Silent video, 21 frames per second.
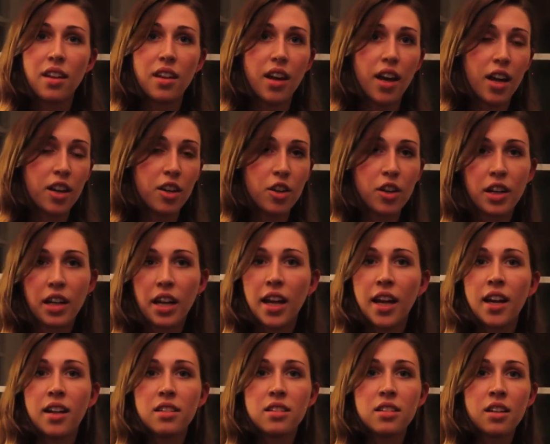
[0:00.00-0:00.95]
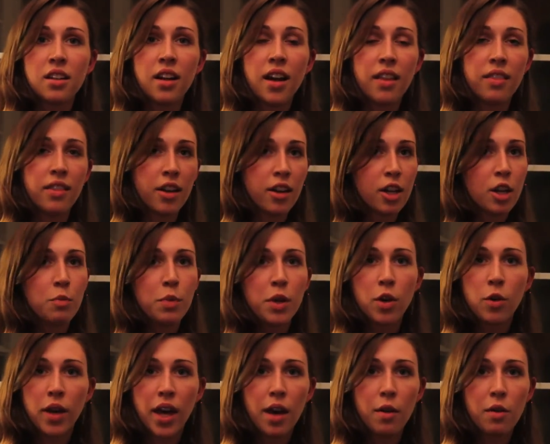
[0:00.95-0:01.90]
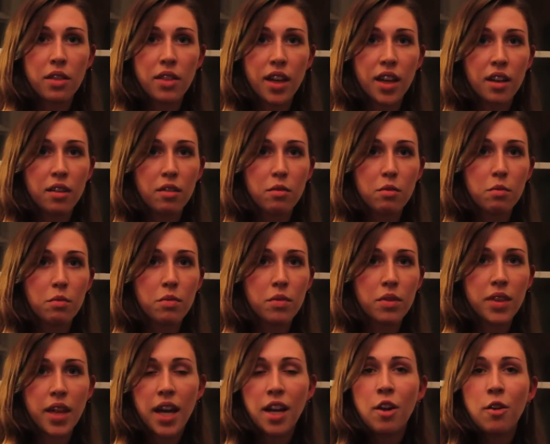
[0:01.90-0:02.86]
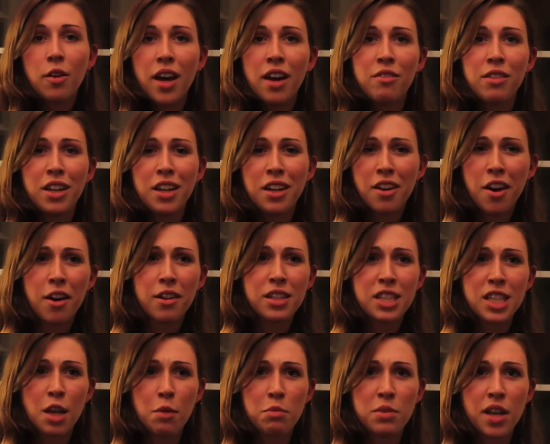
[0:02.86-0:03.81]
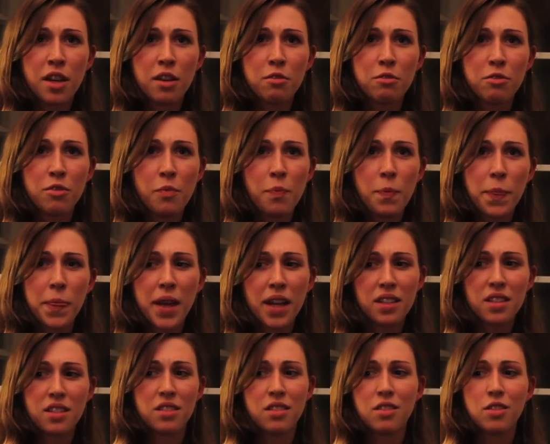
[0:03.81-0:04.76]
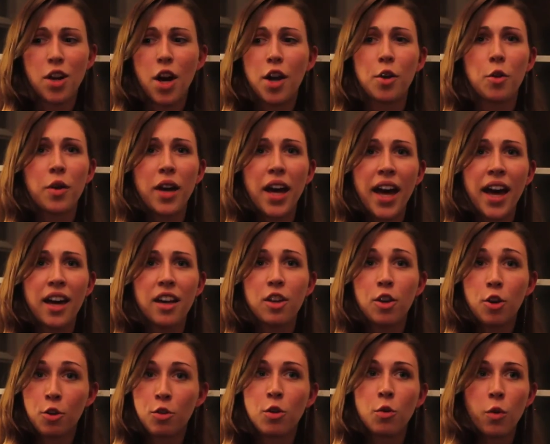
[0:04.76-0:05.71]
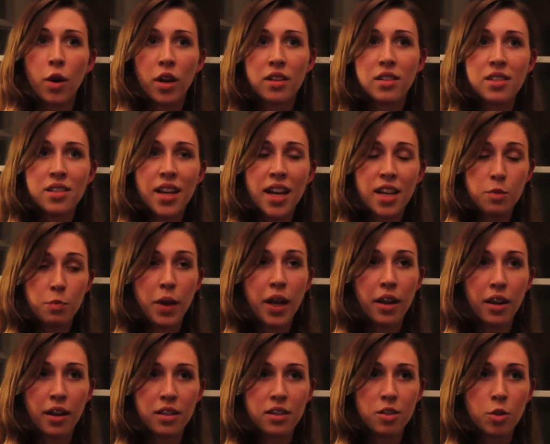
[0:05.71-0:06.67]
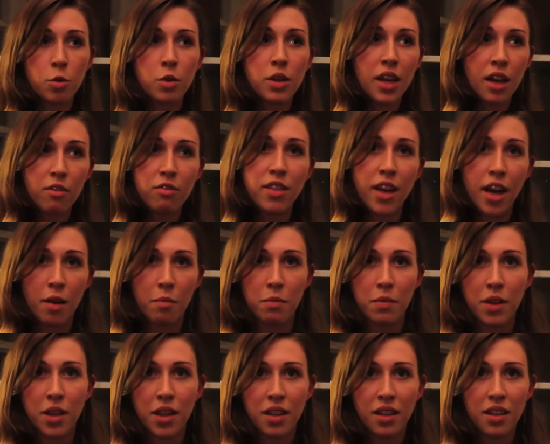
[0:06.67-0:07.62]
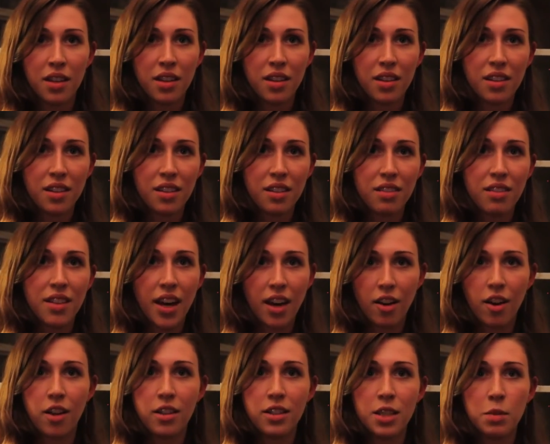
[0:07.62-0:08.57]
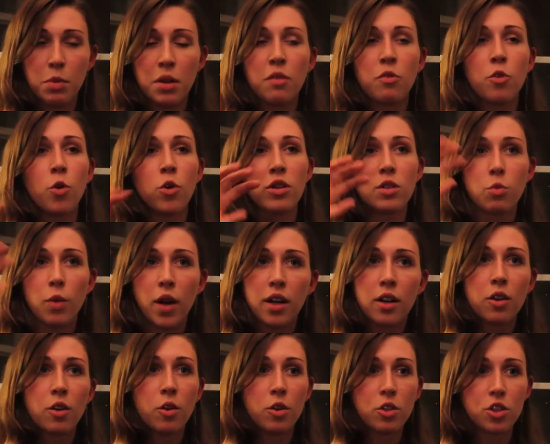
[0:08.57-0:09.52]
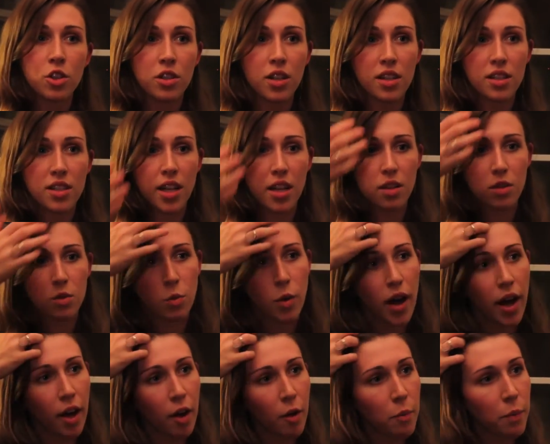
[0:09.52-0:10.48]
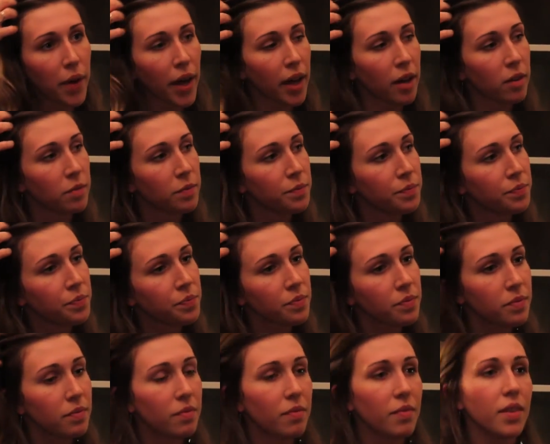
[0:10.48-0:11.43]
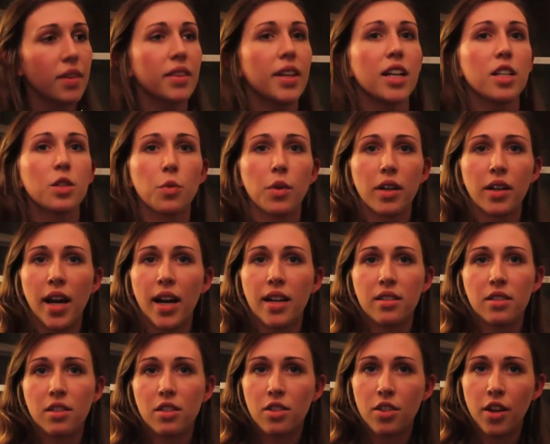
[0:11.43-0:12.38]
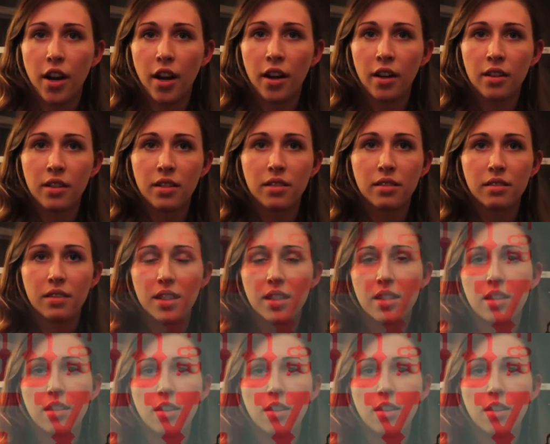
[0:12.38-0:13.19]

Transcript: and you're going to answer, and they're going to be okay with it. They don't have any concept of that's not okay. You're the ones as parents who give them that concept. And of course, wider culture does that as well, but that's where it has to start, is in